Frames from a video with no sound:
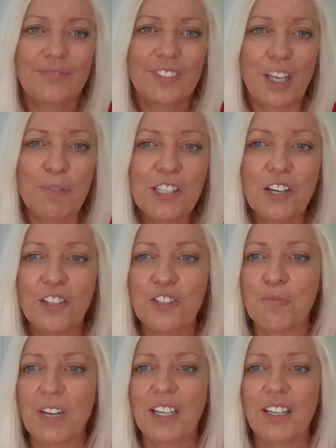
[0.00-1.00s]

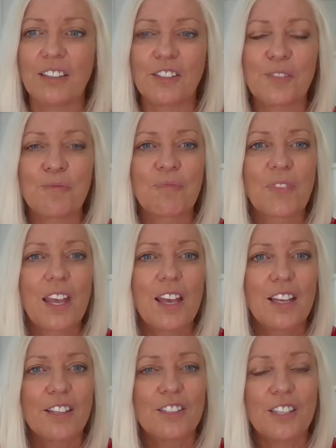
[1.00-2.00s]
sabotaging my health.
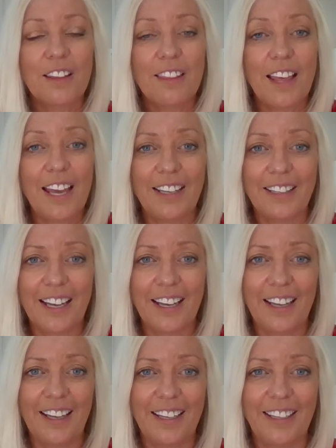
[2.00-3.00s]
So then
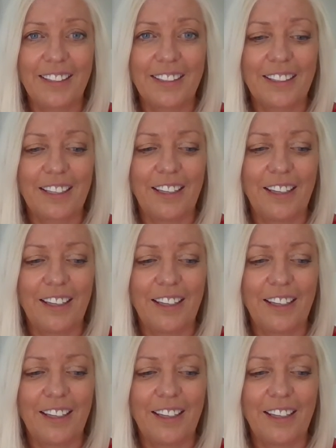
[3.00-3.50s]
I